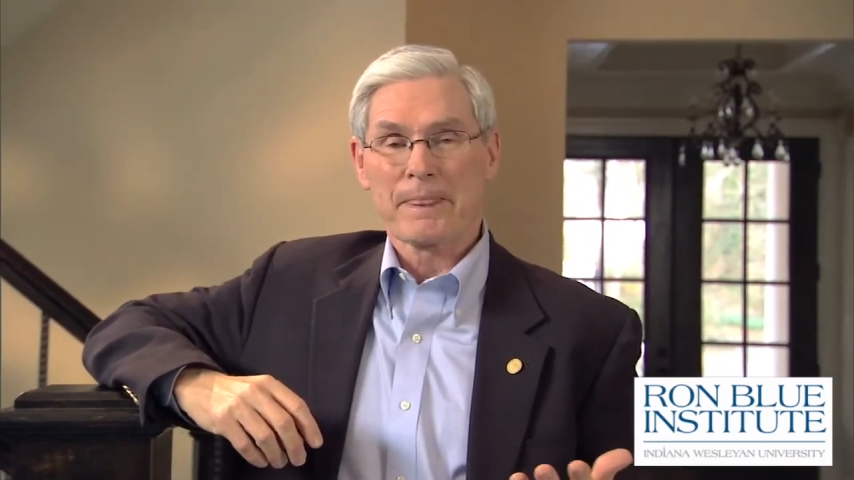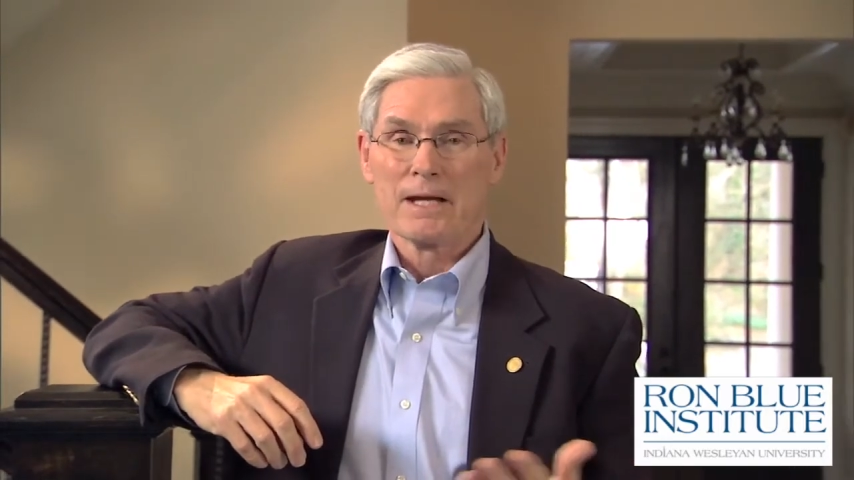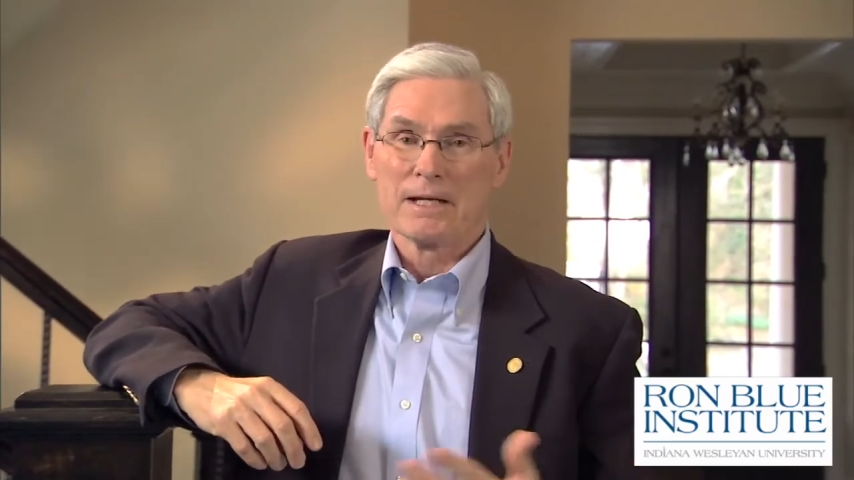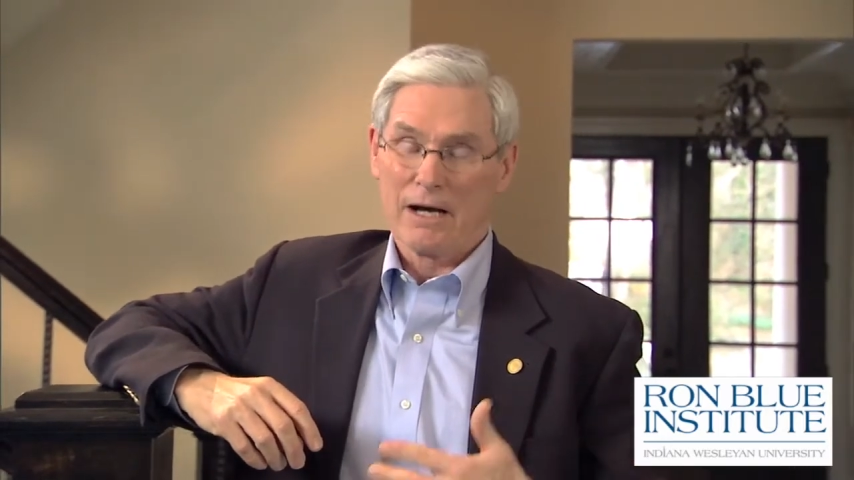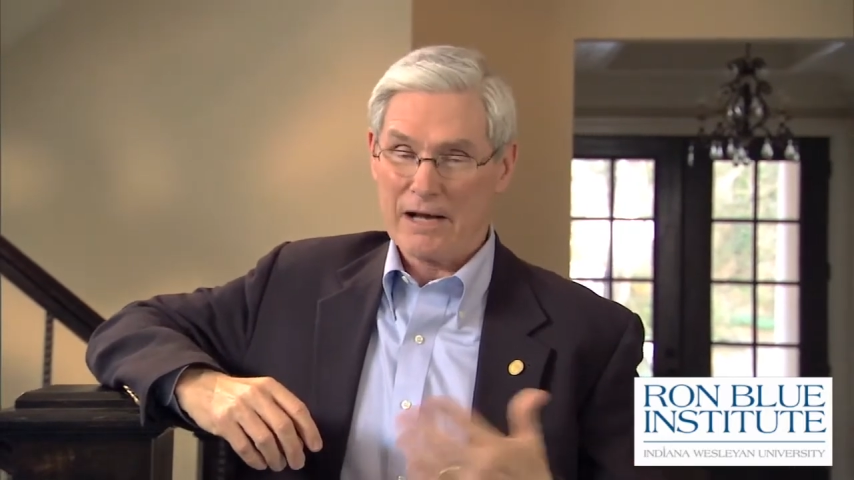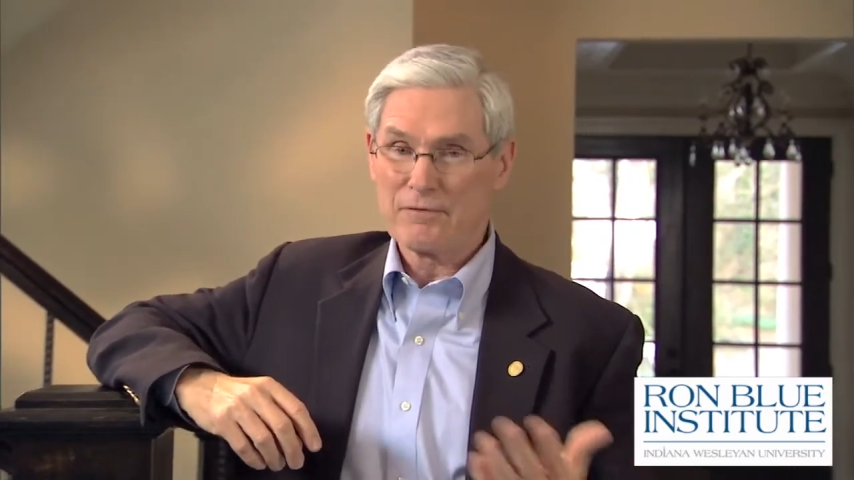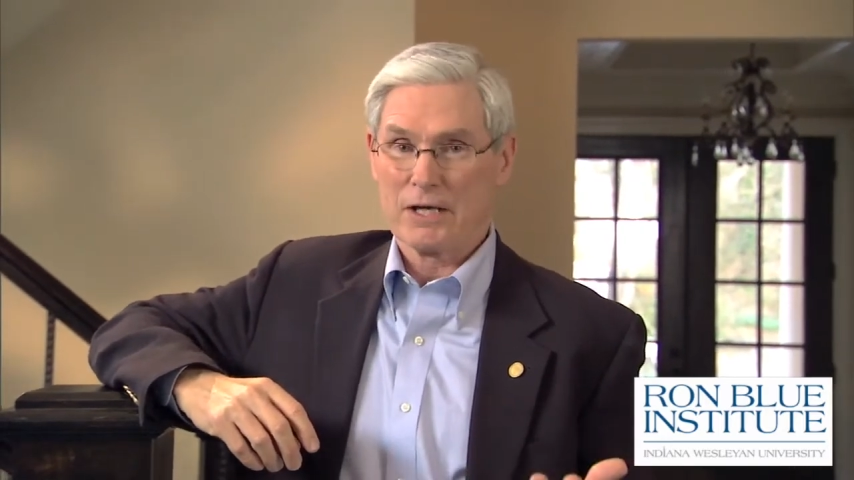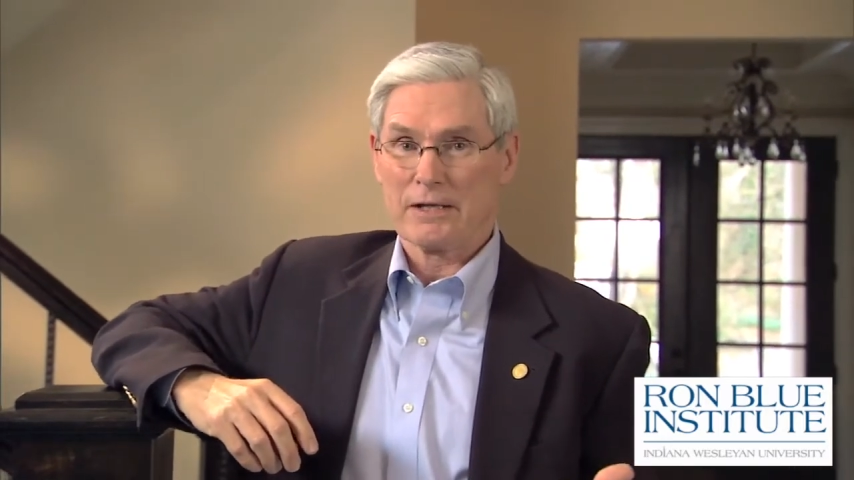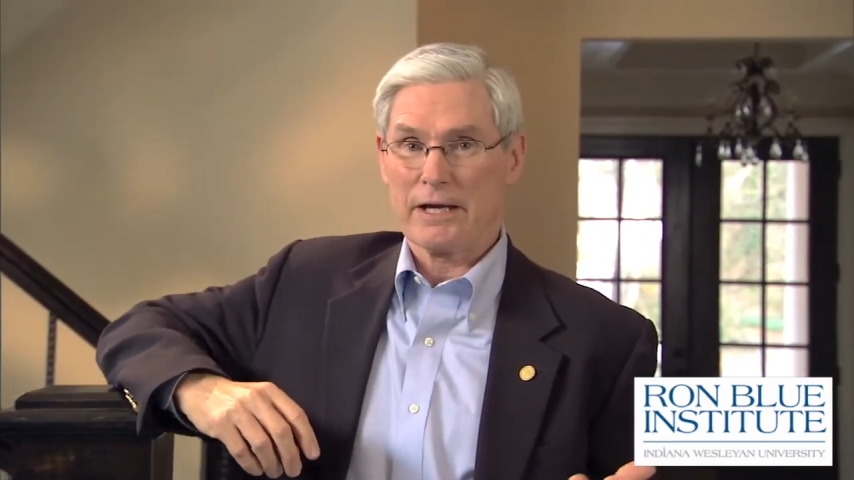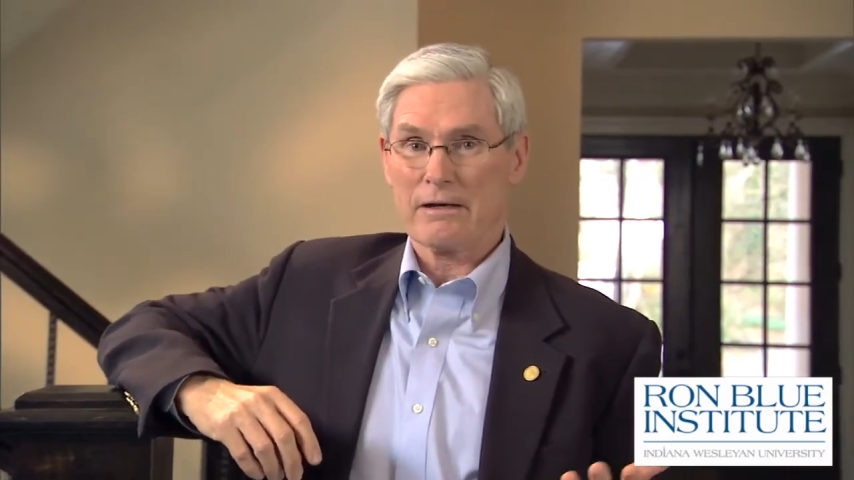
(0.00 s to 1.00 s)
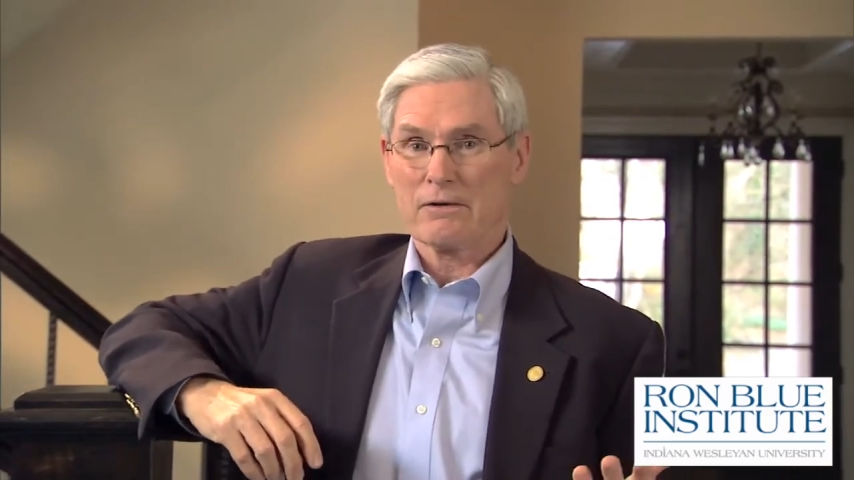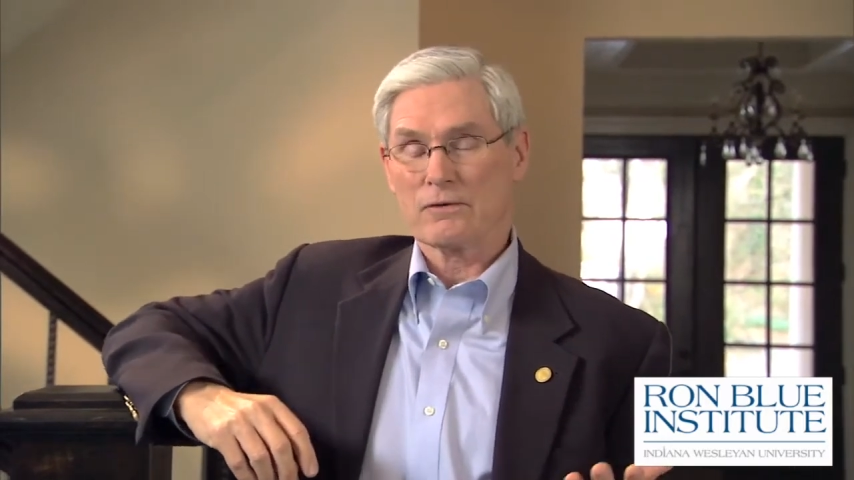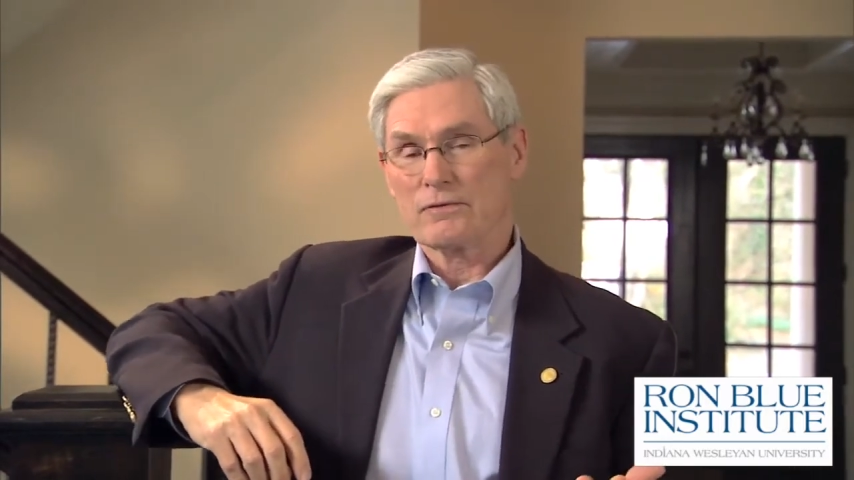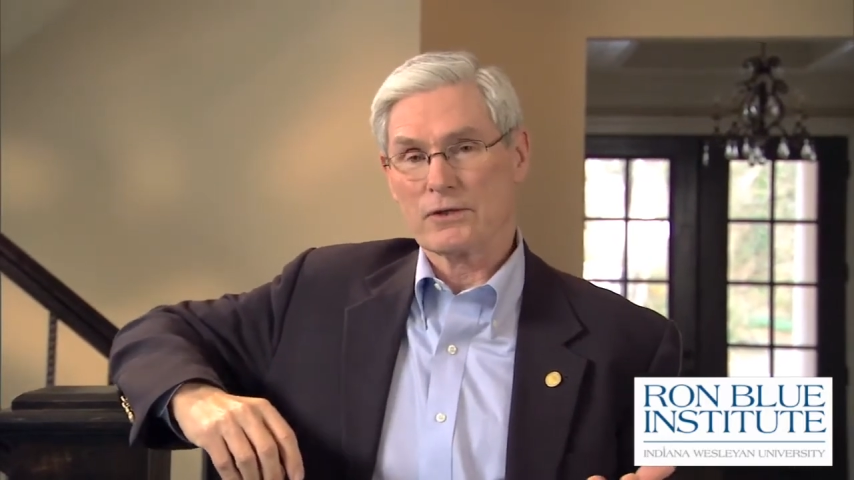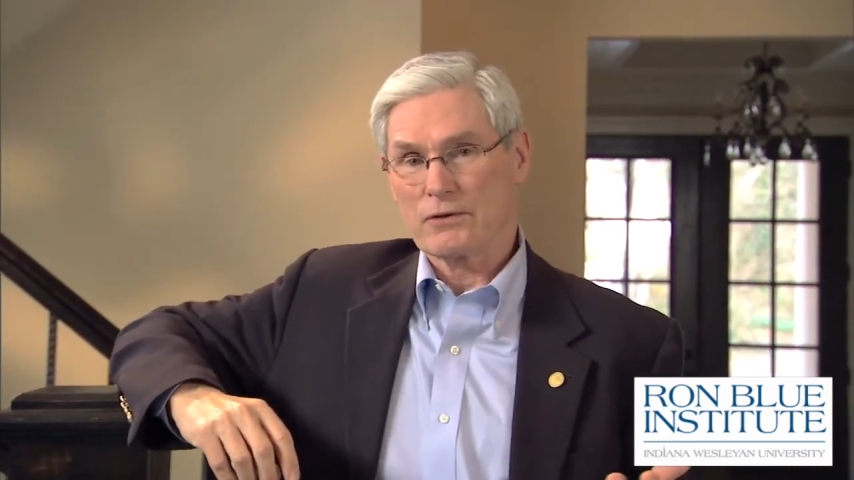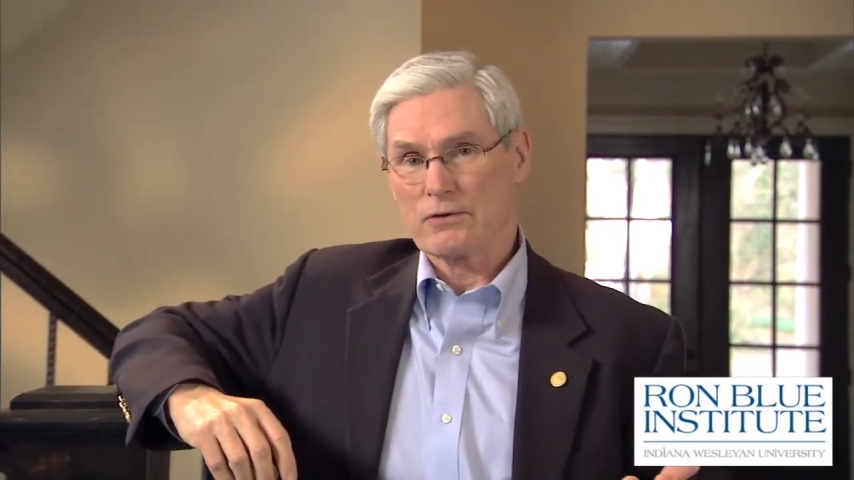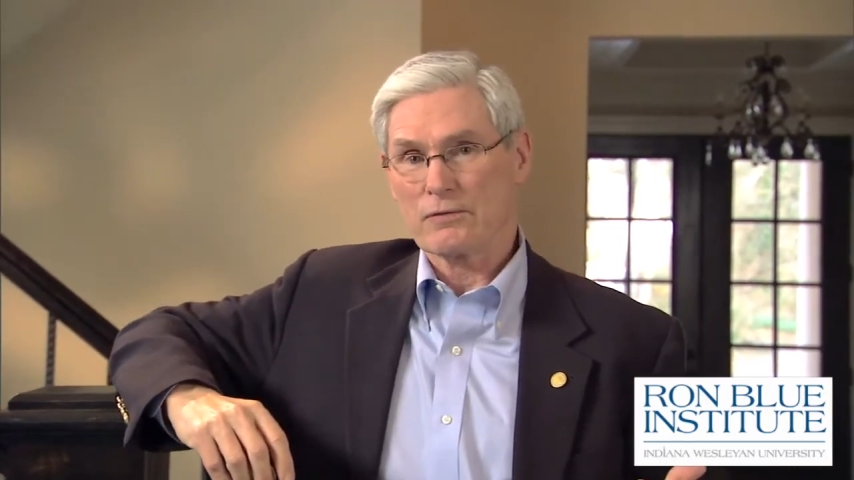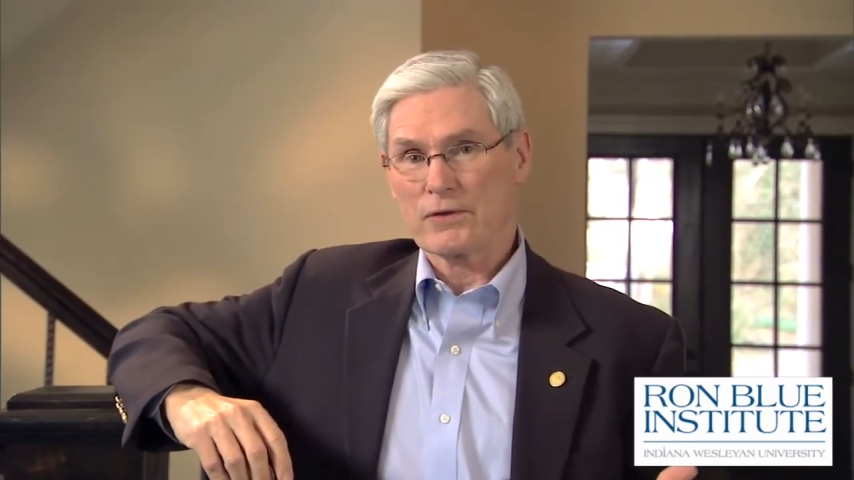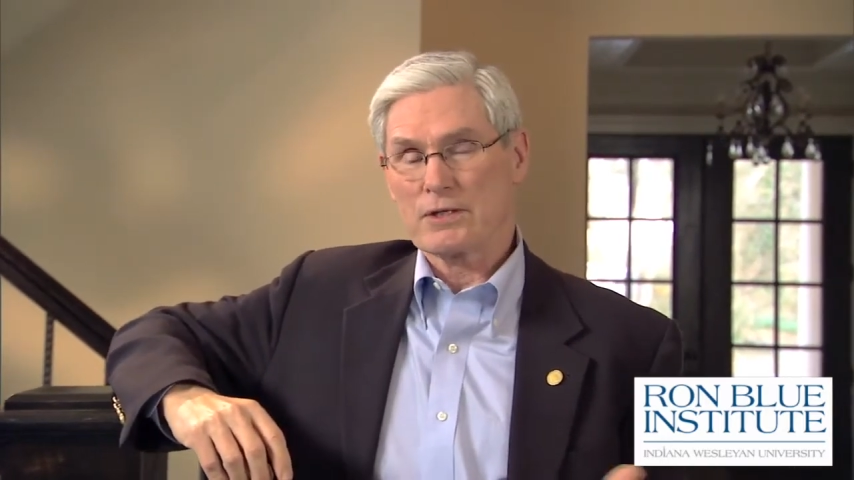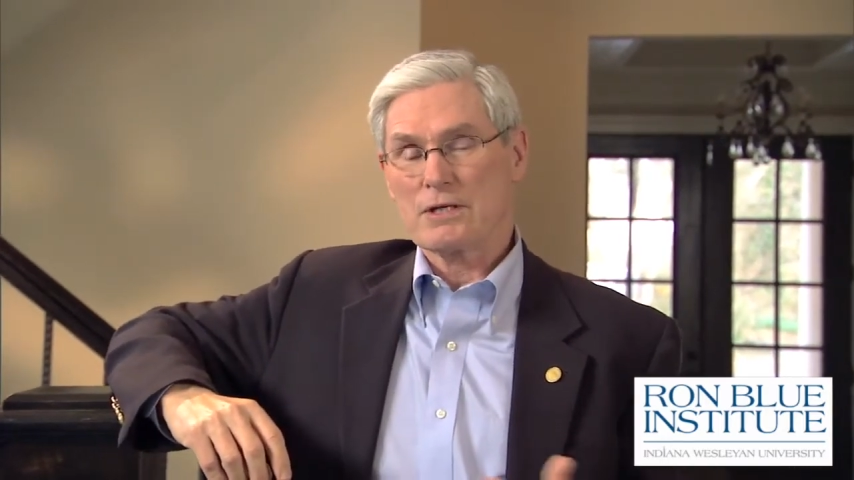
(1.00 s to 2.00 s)
Now, I've done that
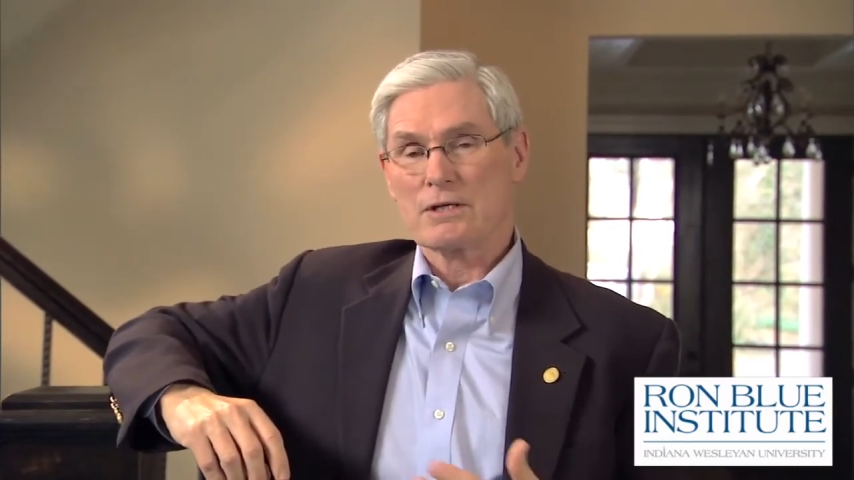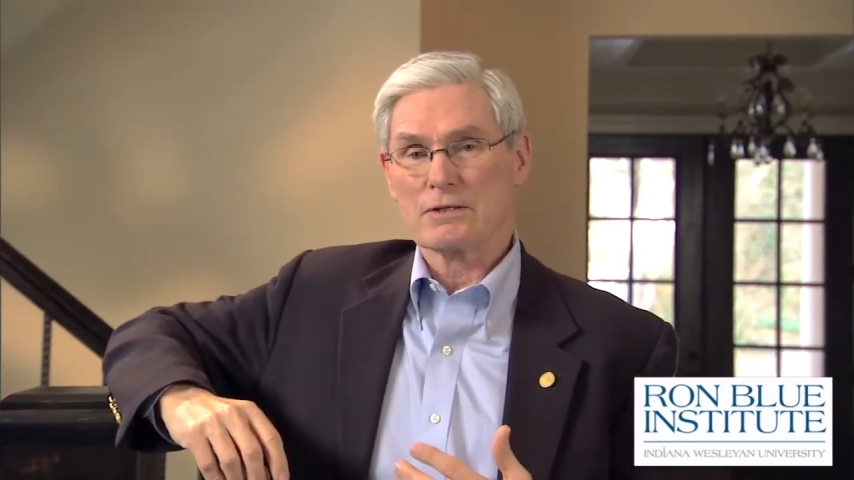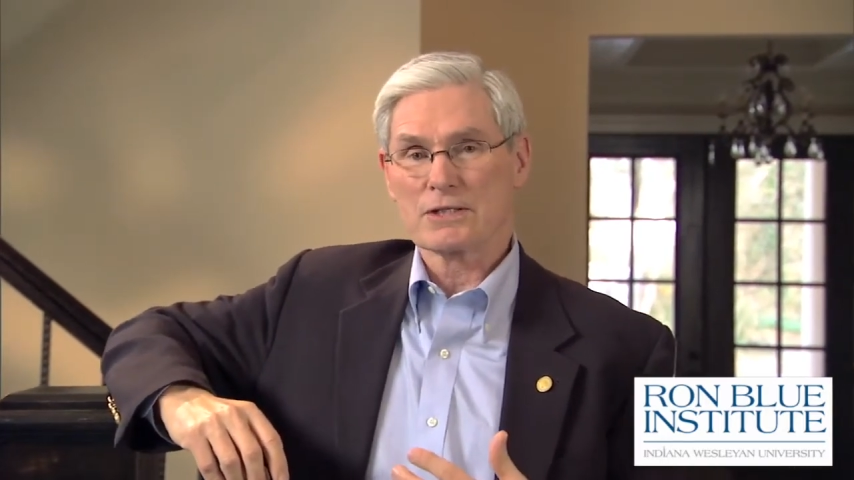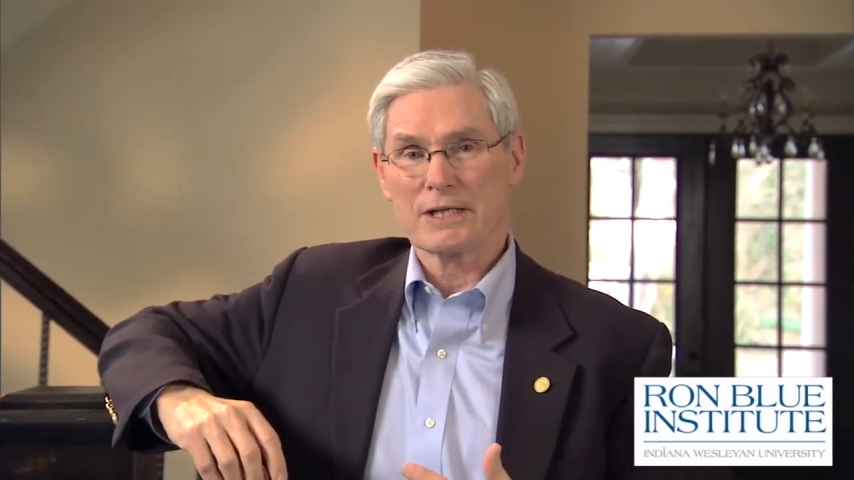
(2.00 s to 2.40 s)
over the years,